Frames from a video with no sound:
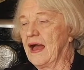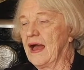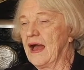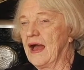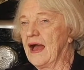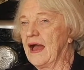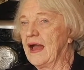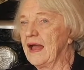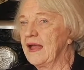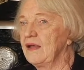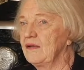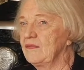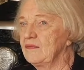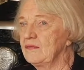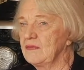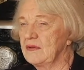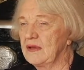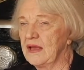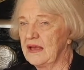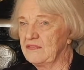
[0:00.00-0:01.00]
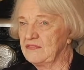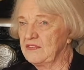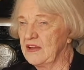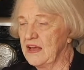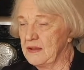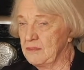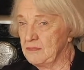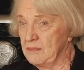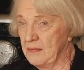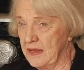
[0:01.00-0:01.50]
I have
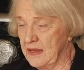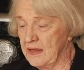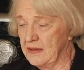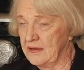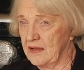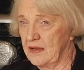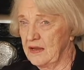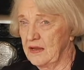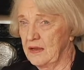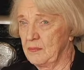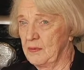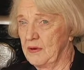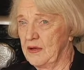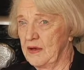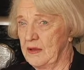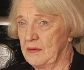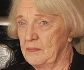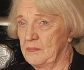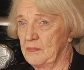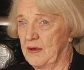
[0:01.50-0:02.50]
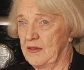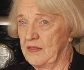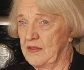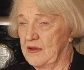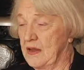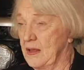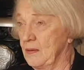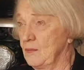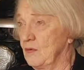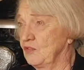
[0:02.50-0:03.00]
not met anybody by the
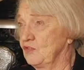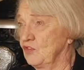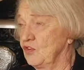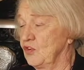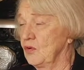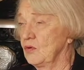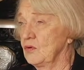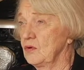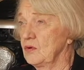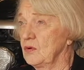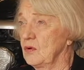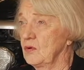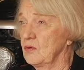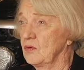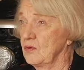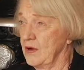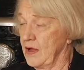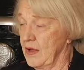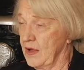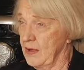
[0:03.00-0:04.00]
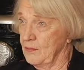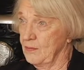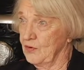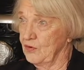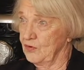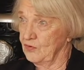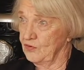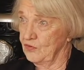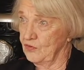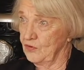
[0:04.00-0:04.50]
name of Chol or
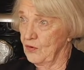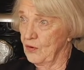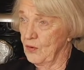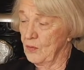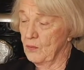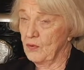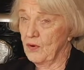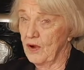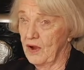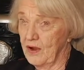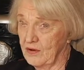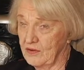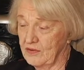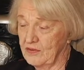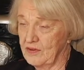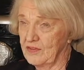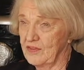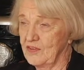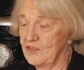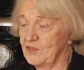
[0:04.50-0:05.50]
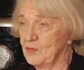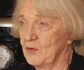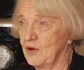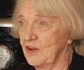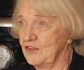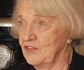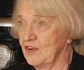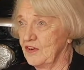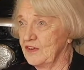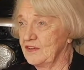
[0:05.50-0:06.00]
Nyamush prior to this
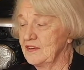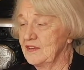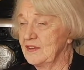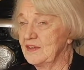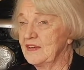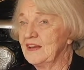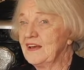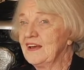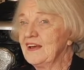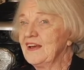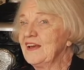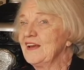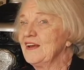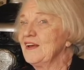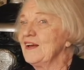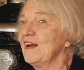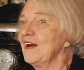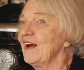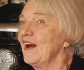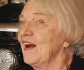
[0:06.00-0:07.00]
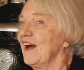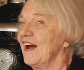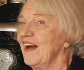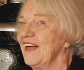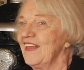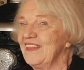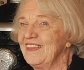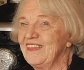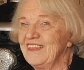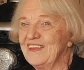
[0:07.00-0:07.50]
project.
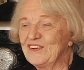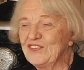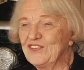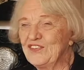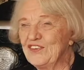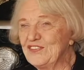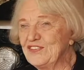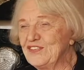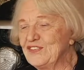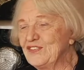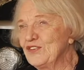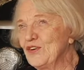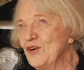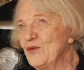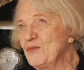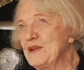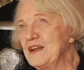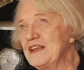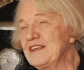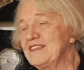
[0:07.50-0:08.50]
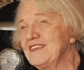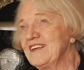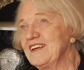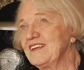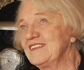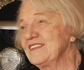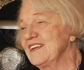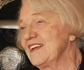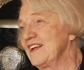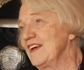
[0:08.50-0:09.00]
There's just so many
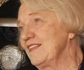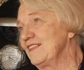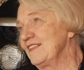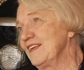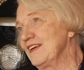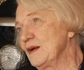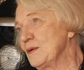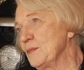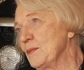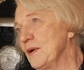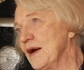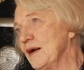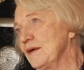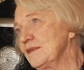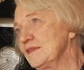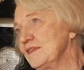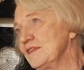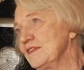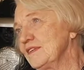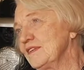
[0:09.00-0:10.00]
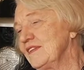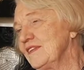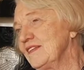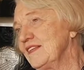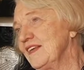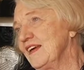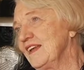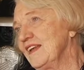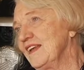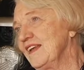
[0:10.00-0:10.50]
things that I think about
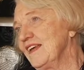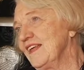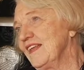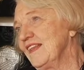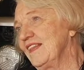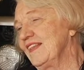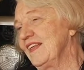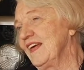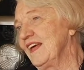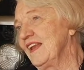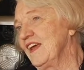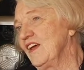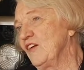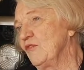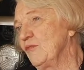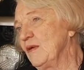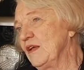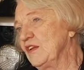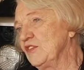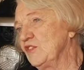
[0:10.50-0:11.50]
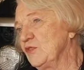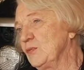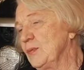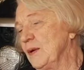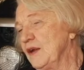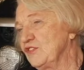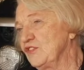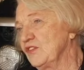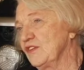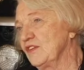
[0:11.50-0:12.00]
that have been
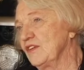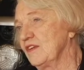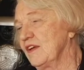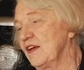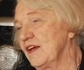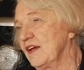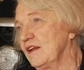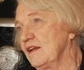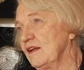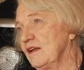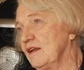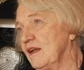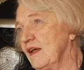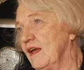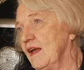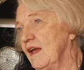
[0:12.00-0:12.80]
special and